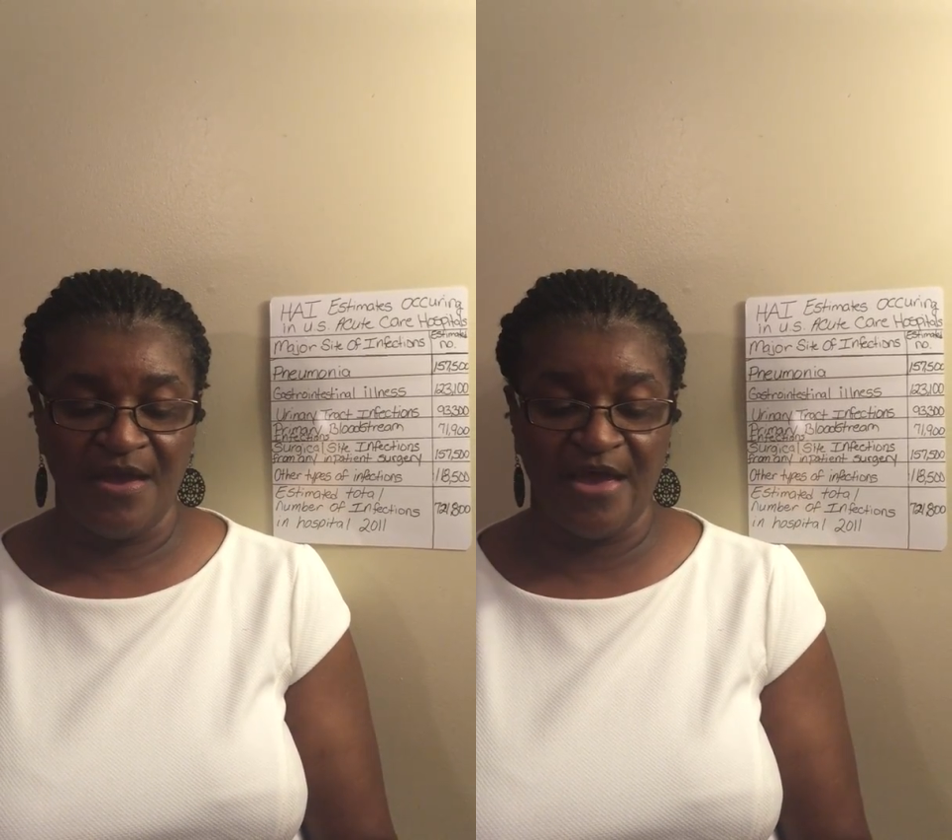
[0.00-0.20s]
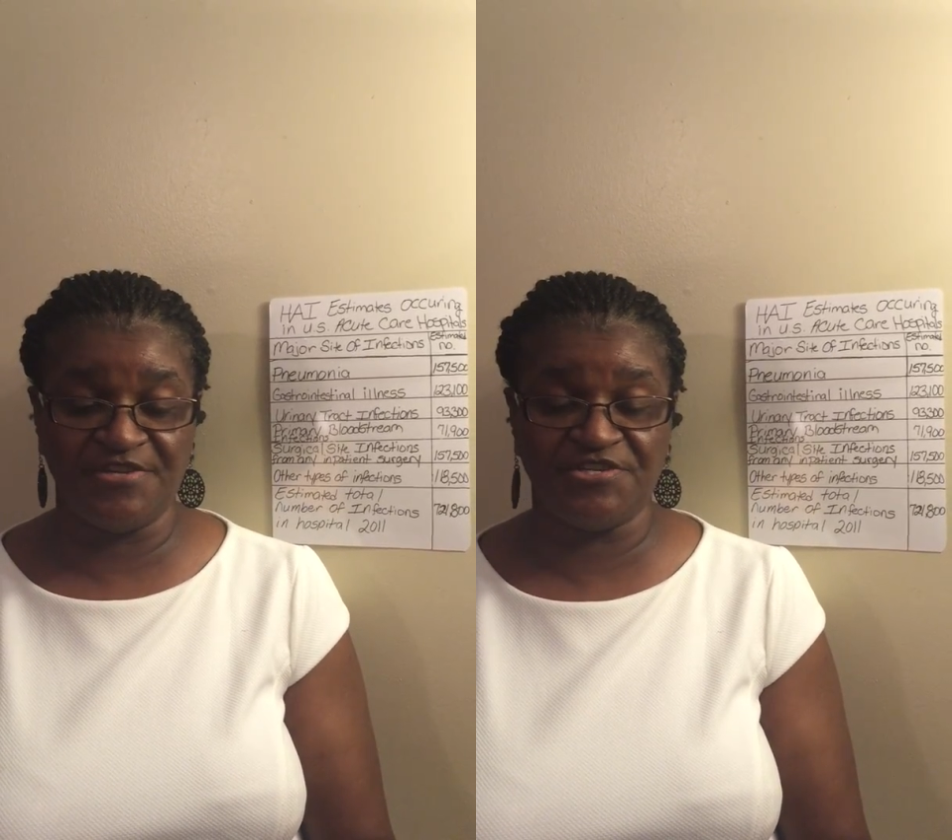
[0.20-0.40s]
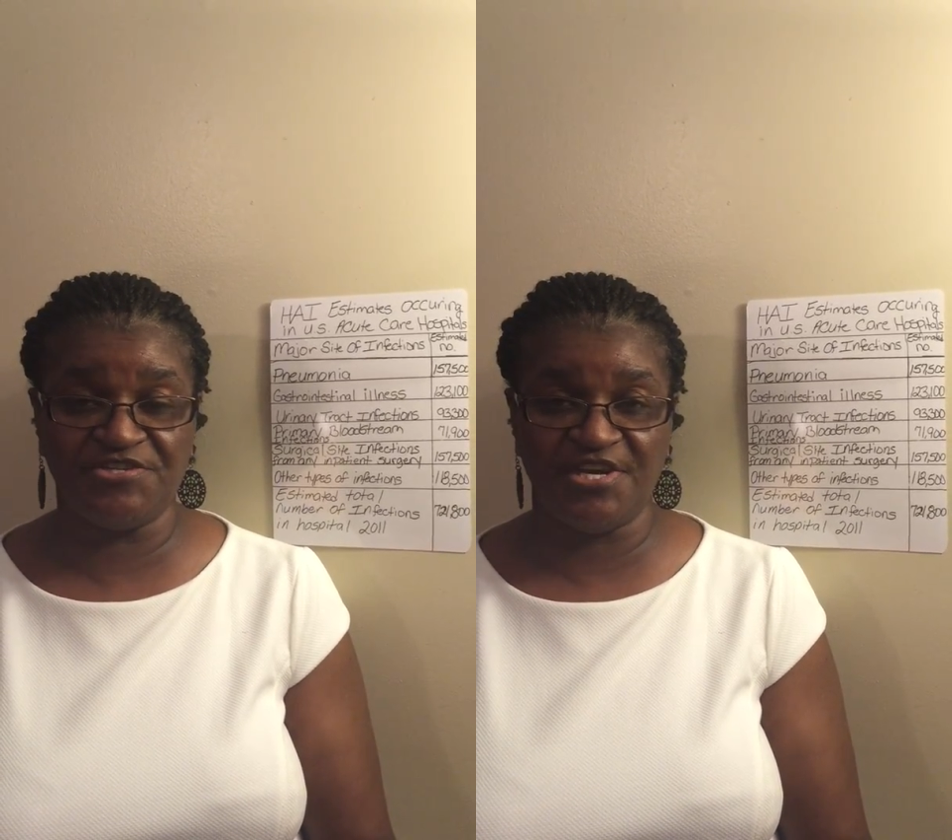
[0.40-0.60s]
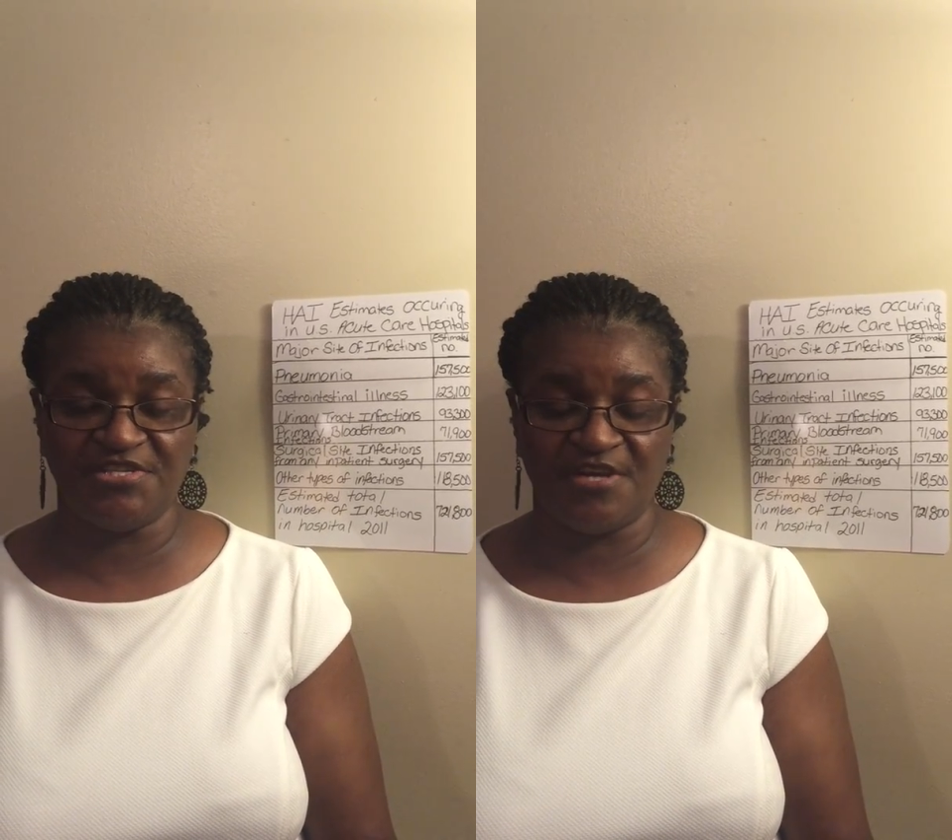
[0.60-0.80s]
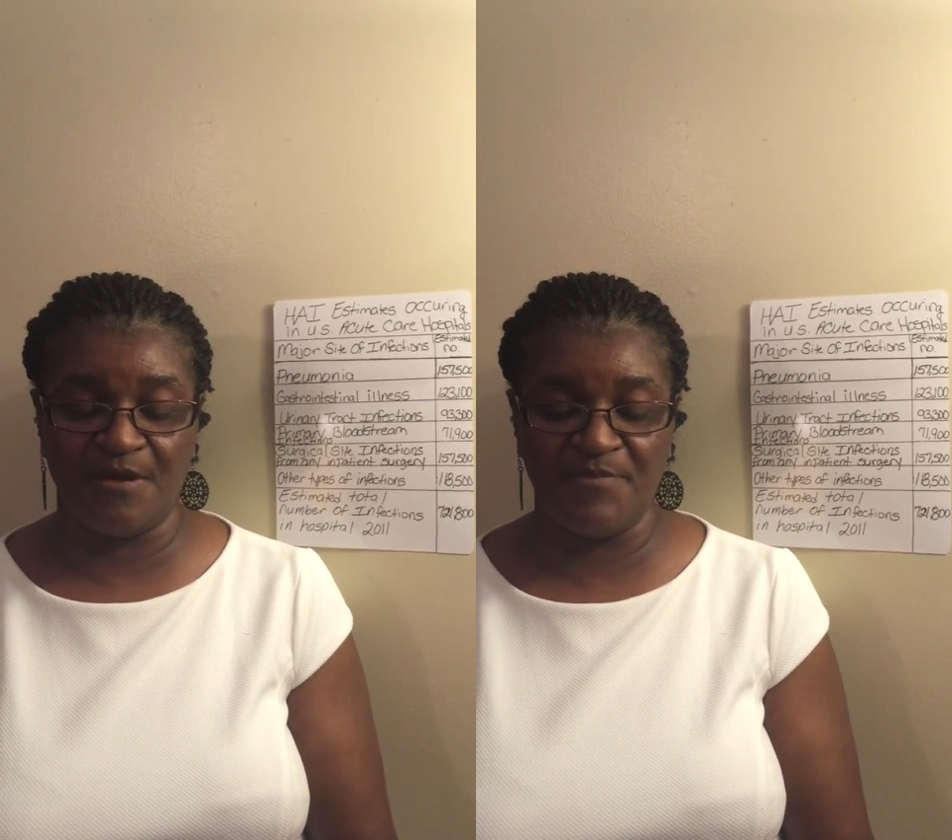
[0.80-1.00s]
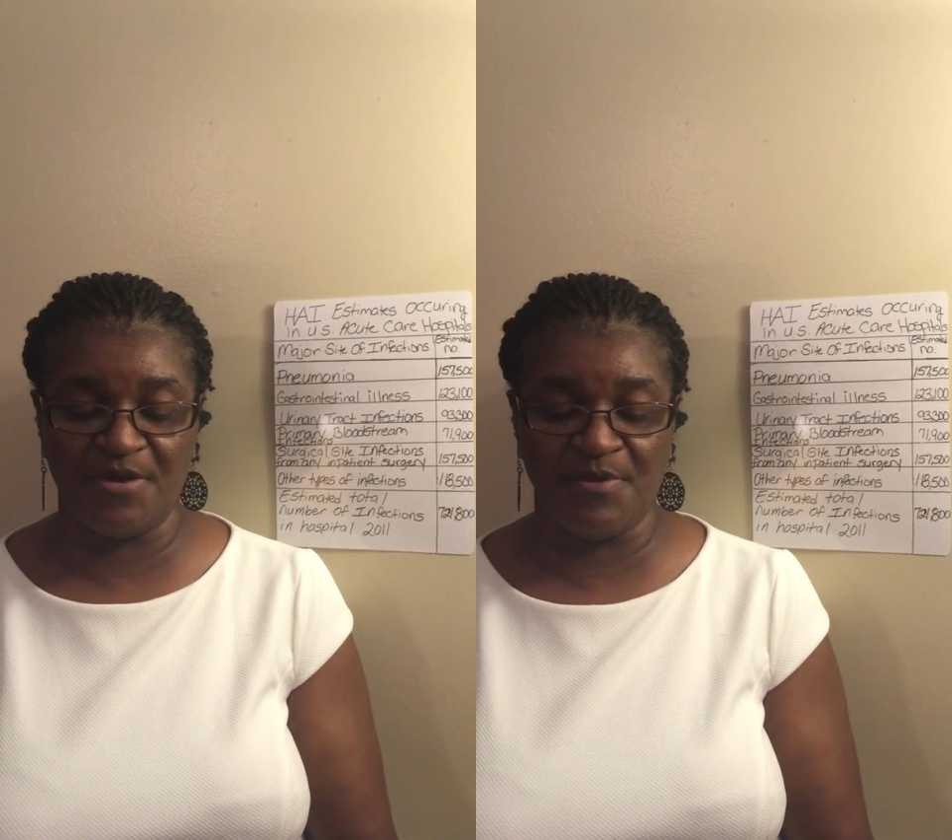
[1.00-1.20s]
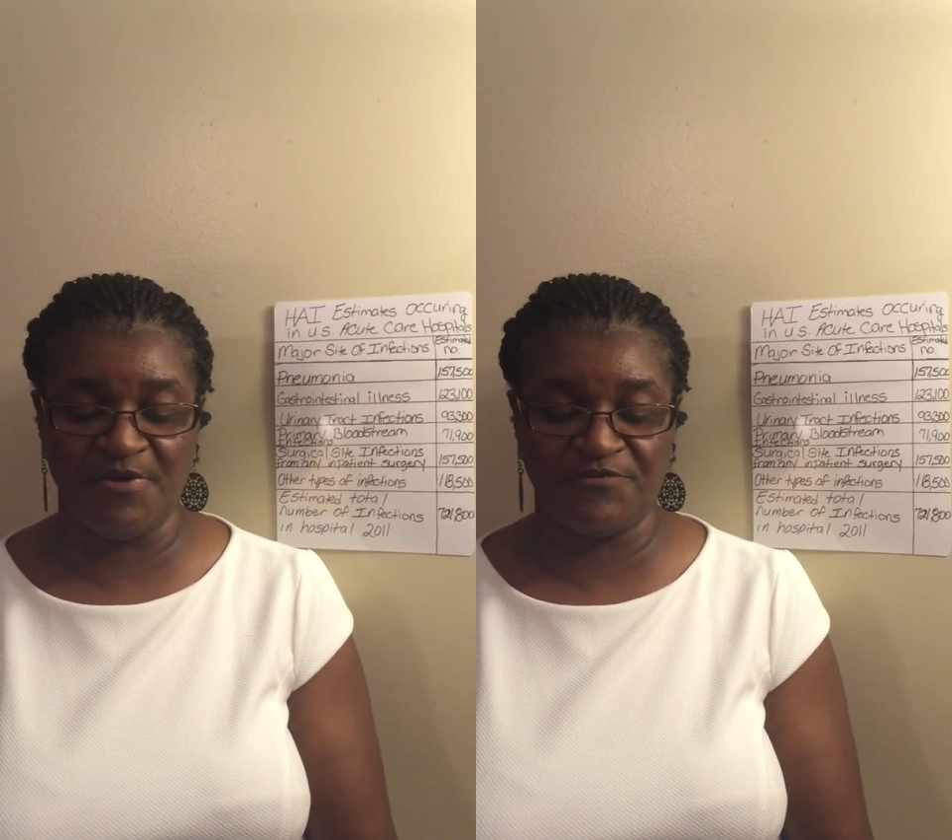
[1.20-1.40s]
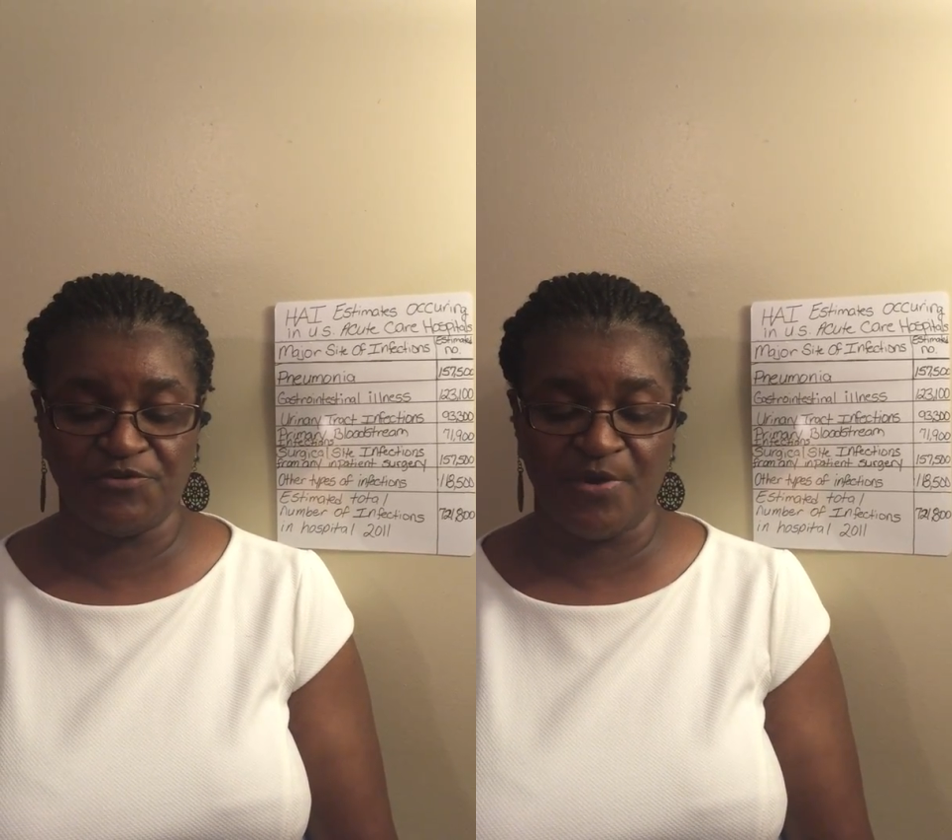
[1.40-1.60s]
and suggests that a
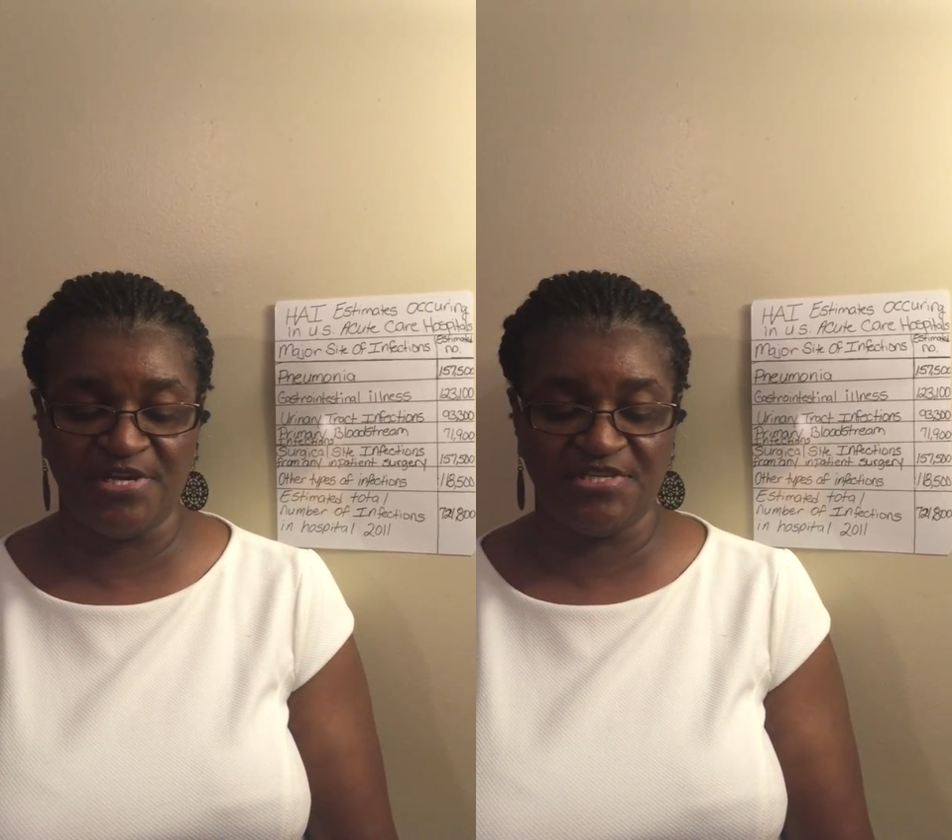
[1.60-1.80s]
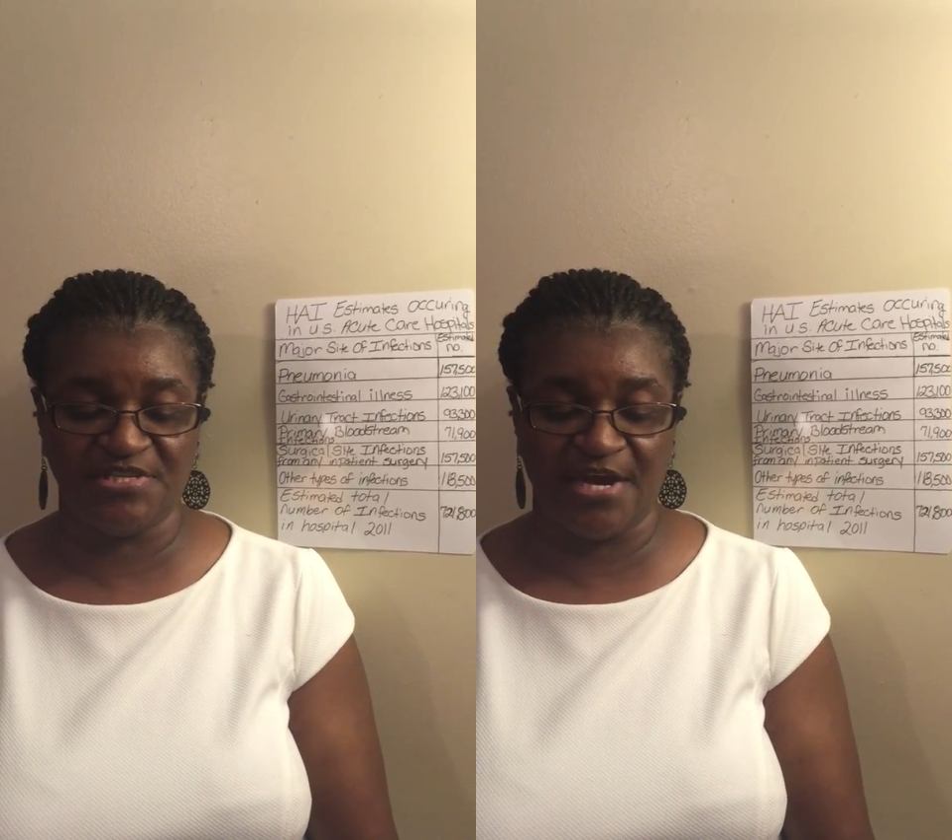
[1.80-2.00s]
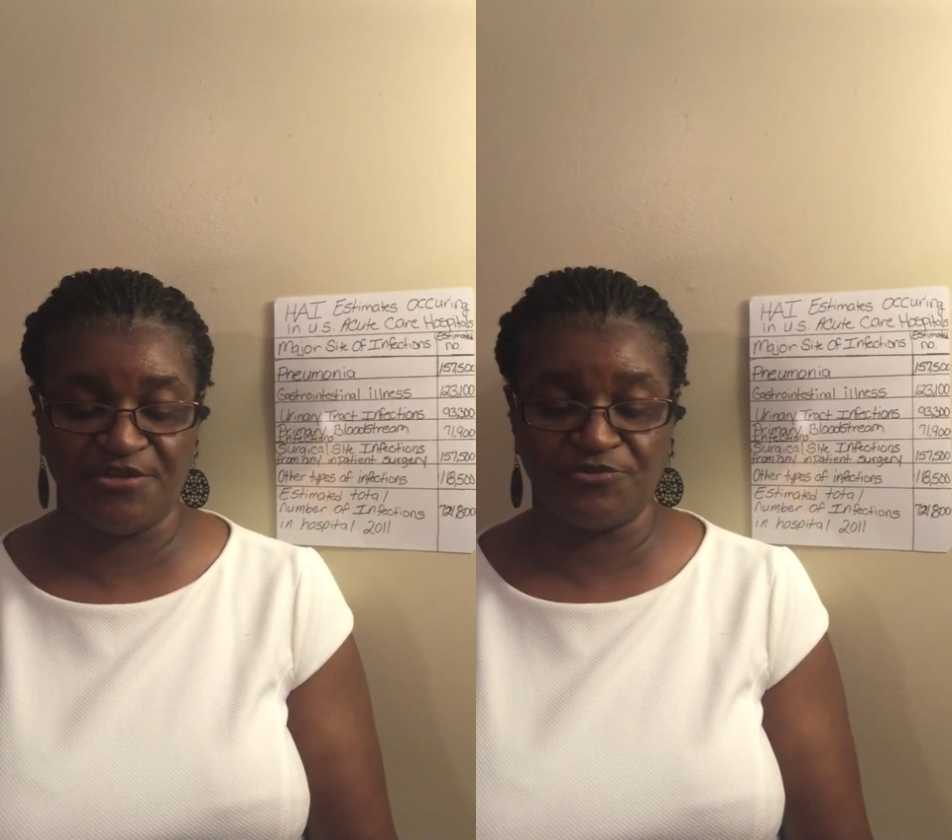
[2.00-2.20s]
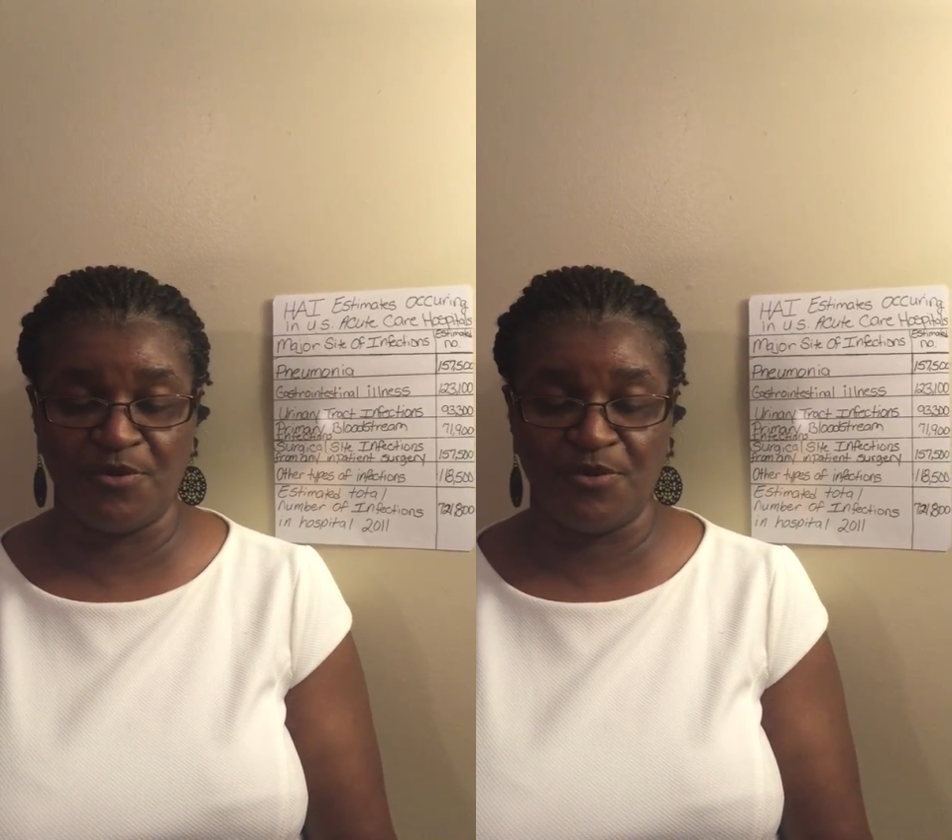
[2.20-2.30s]
minimum of 20 seconds